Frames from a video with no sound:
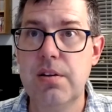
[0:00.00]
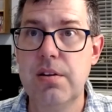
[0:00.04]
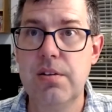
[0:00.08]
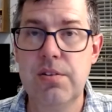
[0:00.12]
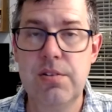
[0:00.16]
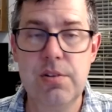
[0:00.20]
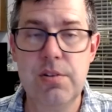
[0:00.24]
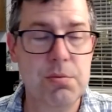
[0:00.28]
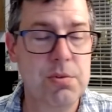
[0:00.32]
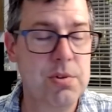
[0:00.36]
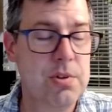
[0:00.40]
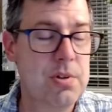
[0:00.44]

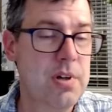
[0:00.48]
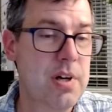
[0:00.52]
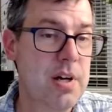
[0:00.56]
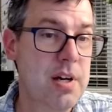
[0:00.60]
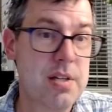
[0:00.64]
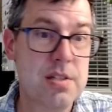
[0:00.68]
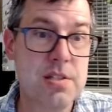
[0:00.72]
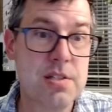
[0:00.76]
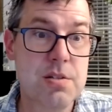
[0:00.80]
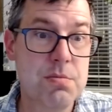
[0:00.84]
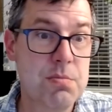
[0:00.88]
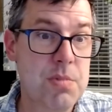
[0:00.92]
similar
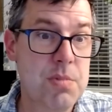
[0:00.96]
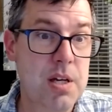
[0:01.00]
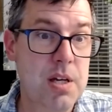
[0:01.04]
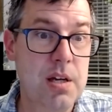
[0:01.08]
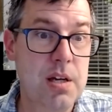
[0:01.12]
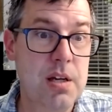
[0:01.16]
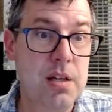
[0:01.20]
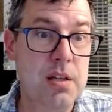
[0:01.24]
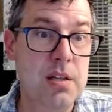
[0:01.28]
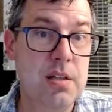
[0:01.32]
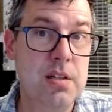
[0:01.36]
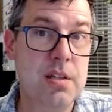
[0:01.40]
age as
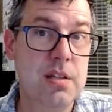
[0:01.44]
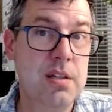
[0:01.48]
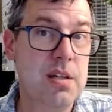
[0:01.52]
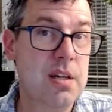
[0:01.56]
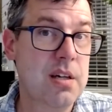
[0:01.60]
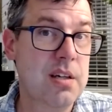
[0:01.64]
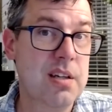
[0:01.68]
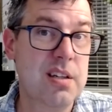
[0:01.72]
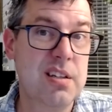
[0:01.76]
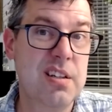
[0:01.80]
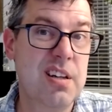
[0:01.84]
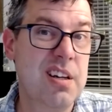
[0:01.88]
me, did
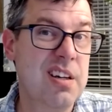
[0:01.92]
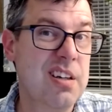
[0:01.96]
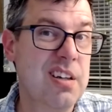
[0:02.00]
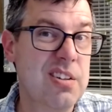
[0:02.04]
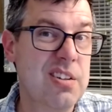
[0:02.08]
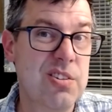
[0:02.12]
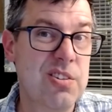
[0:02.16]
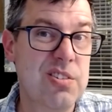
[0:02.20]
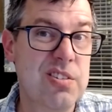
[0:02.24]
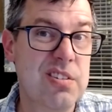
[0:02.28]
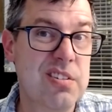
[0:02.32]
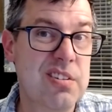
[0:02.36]
not get
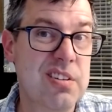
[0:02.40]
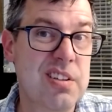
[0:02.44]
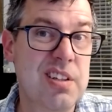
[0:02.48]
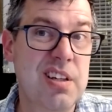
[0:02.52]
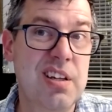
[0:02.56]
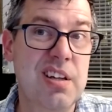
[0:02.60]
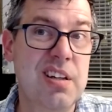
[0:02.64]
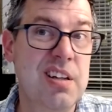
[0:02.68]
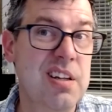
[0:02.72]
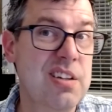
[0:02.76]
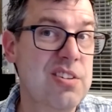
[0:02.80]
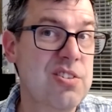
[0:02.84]
diagnosed as a
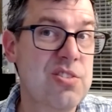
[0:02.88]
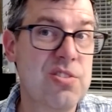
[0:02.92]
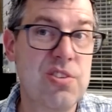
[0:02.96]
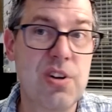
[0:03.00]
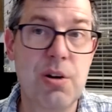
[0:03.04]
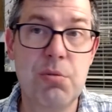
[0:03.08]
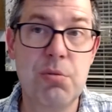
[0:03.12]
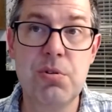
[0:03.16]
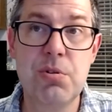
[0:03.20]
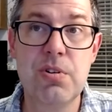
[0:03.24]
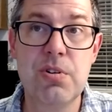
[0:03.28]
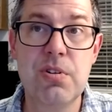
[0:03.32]
kid, had
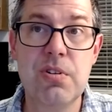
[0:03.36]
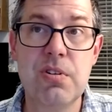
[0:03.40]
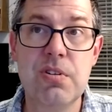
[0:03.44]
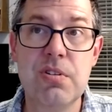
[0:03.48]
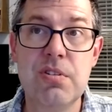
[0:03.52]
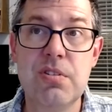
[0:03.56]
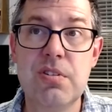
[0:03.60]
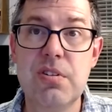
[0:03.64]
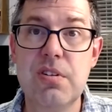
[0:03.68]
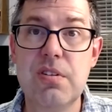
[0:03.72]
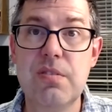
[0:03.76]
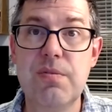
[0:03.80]

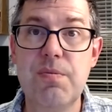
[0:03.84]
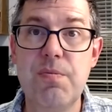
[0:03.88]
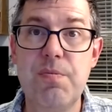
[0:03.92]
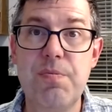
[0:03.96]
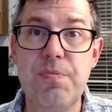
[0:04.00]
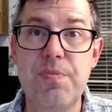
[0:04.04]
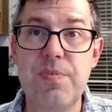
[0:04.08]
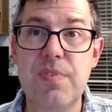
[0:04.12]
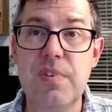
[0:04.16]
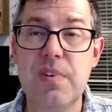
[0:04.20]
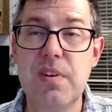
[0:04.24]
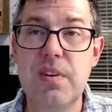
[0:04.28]
troubles
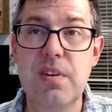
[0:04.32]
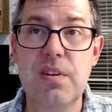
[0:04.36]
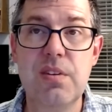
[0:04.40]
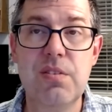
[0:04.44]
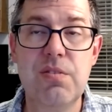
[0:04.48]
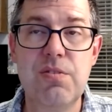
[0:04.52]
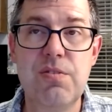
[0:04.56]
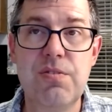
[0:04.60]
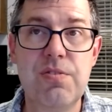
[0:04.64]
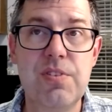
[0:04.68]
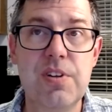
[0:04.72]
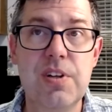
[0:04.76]

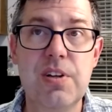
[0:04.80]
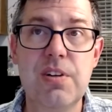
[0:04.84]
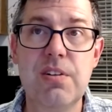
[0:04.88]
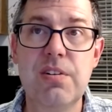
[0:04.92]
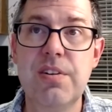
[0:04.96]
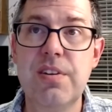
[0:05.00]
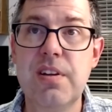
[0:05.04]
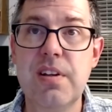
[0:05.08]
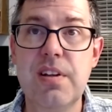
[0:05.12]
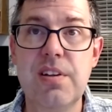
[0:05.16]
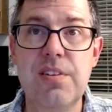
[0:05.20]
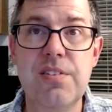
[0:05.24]

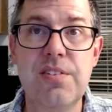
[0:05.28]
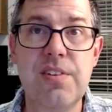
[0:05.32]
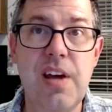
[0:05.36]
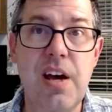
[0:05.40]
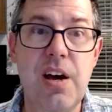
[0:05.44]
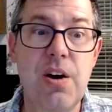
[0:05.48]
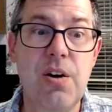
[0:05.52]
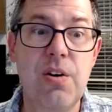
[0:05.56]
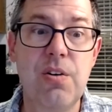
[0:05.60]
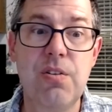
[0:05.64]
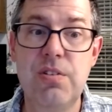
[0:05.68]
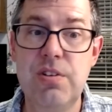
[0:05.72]
figuring things
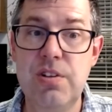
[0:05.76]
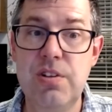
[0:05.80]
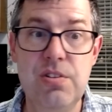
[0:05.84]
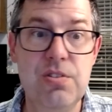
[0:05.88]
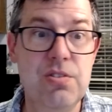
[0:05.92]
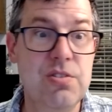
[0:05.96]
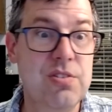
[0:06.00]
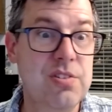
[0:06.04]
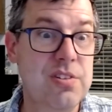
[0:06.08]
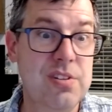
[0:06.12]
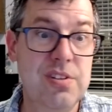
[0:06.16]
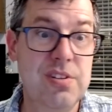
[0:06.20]
out,
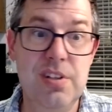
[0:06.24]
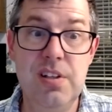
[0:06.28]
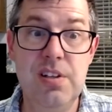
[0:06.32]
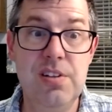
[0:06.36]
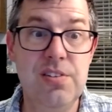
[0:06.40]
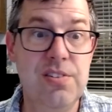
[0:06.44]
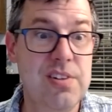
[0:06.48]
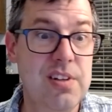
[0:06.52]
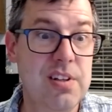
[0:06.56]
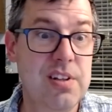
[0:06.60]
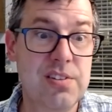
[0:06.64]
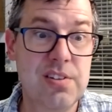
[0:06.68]
used
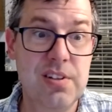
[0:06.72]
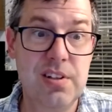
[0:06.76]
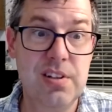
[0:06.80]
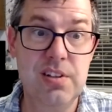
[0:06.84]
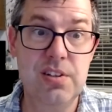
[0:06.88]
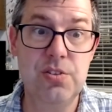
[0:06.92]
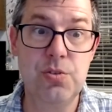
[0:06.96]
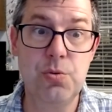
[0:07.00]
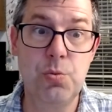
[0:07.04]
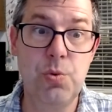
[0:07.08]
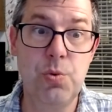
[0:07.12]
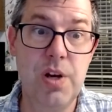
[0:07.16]
zines as
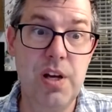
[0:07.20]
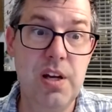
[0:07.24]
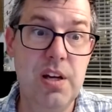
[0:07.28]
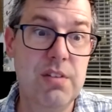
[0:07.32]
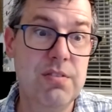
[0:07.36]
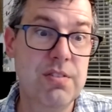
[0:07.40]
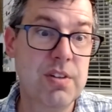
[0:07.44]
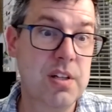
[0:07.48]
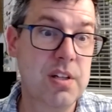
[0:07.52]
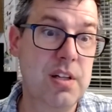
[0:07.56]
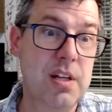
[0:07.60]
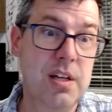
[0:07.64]
his way
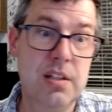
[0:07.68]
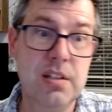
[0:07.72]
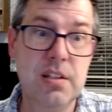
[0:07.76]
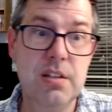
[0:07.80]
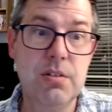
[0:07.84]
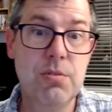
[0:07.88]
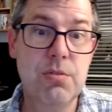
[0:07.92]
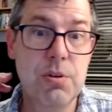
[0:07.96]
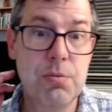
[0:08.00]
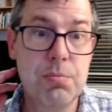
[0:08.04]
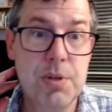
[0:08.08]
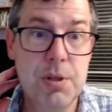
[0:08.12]
of
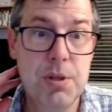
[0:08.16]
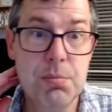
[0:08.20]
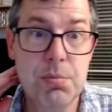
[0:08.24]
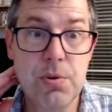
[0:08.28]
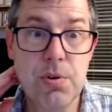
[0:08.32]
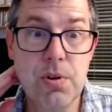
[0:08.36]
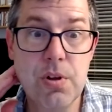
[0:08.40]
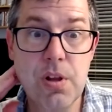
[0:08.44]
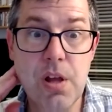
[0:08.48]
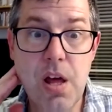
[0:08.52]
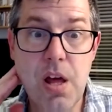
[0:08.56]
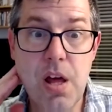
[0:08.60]
connecting with
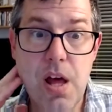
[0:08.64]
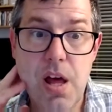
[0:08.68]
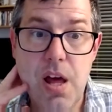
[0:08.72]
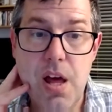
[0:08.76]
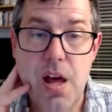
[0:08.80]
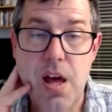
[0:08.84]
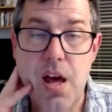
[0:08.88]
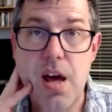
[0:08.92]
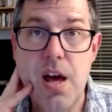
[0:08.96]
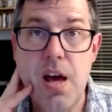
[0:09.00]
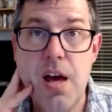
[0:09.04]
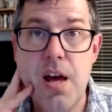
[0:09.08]
people,
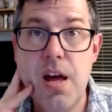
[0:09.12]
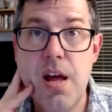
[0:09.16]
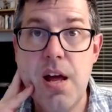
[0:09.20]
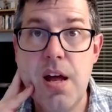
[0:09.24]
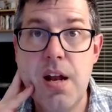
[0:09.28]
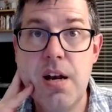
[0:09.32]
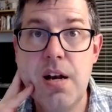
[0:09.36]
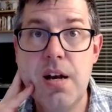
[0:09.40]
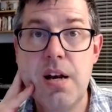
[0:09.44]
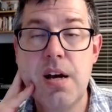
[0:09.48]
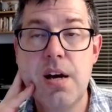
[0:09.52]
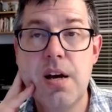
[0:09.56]

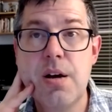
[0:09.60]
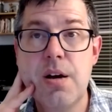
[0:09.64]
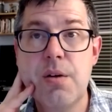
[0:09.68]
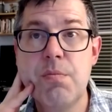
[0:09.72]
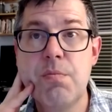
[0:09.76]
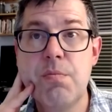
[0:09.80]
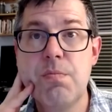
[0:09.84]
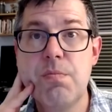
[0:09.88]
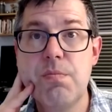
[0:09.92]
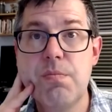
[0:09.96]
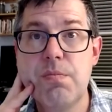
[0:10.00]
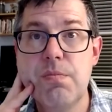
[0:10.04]
and
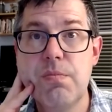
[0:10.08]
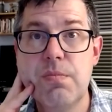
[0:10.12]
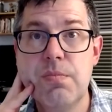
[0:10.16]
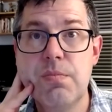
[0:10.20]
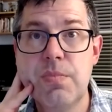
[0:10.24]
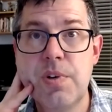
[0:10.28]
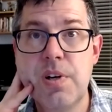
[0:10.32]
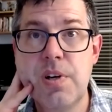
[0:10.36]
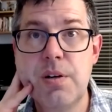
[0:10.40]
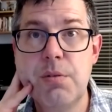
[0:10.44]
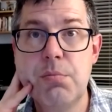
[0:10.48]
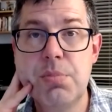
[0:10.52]

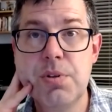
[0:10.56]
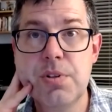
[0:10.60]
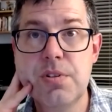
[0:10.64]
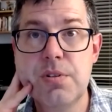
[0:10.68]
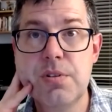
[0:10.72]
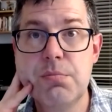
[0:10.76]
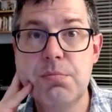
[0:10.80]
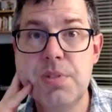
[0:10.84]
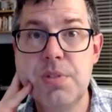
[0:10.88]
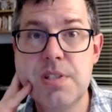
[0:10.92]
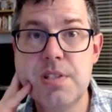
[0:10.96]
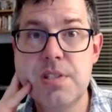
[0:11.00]
kind of built a
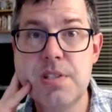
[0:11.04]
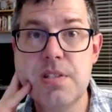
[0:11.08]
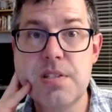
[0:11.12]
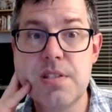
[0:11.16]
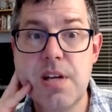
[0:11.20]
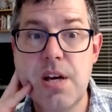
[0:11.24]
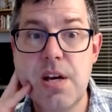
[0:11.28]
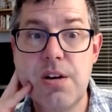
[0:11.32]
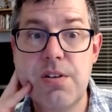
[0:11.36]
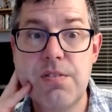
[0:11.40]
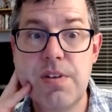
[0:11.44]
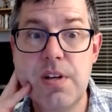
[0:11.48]
business
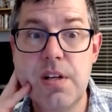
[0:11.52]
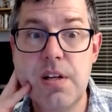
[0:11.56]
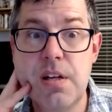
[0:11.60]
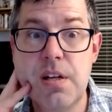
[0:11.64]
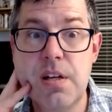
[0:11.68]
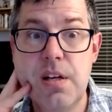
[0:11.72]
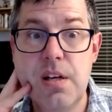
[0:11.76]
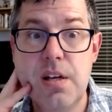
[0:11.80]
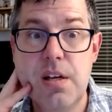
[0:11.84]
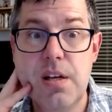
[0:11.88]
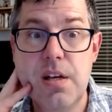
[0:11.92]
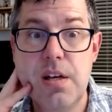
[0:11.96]
out of it.
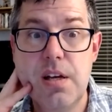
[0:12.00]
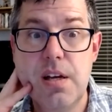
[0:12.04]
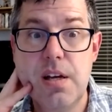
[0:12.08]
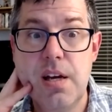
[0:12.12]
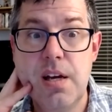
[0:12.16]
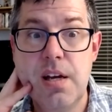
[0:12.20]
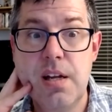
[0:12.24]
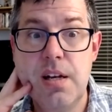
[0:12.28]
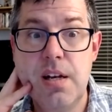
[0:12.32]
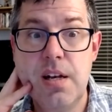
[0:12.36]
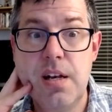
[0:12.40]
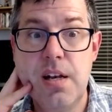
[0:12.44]

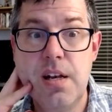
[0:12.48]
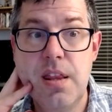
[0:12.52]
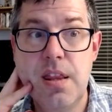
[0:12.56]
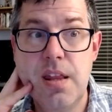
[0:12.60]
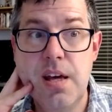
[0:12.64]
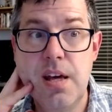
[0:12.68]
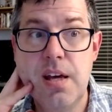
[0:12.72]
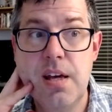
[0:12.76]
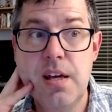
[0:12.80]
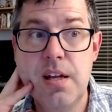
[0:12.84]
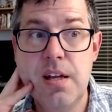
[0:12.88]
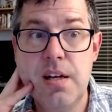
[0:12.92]
And
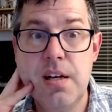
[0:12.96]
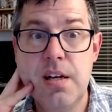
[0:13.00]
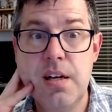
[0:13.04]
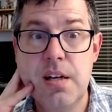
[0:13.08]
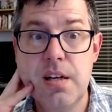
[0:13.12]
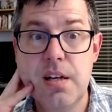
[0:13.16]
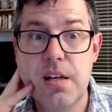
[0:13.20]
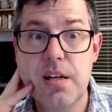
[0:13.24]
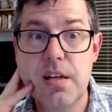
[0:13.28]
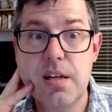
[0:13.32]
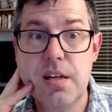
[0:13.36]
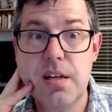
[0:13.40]

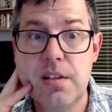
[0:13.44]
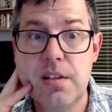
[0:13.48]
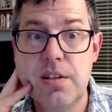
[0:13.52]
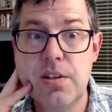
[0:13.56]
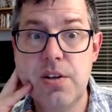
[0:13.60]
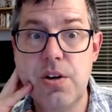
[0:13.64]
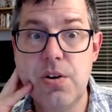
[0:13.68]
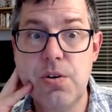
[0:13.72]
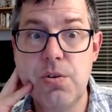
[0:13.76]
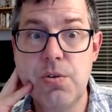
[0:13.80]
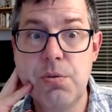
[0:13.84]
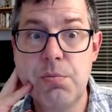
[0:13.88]
then,
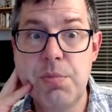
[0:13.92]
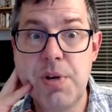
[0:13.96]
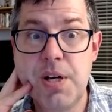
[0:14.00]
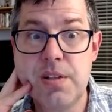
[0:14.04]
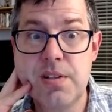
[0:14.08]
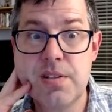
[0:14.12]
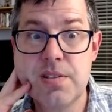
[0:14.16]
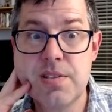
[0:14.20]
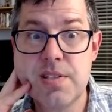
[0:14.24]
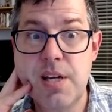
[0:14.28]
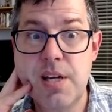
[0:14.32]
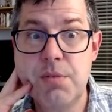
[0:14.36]
about
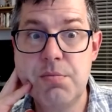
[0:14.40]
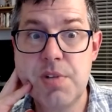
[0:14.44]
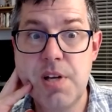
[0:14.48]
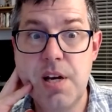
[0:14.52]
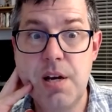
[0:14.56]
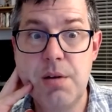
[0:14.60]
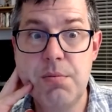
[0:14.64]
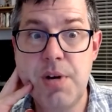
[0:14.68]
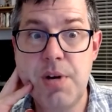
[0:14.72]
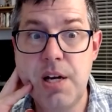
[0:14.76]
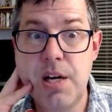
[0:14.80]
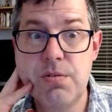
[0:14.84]
the same
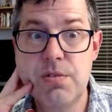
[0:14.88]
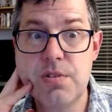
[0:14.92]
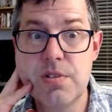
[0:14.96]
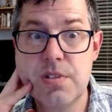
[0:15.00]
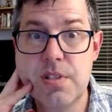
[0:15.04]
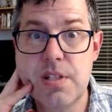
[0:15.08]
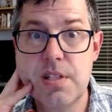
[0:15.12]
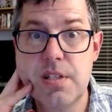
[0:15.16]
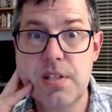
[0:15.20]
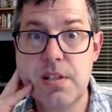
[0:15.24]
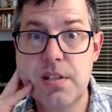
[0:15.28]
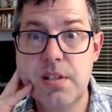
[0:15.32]
time I was
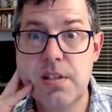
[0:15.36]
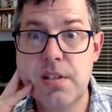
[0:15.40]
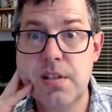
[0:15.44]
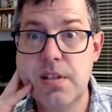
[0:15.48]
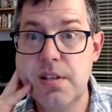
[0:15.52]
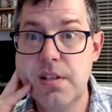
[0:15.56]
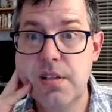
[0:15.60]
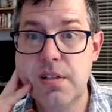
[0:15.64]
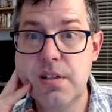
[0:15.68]
getting,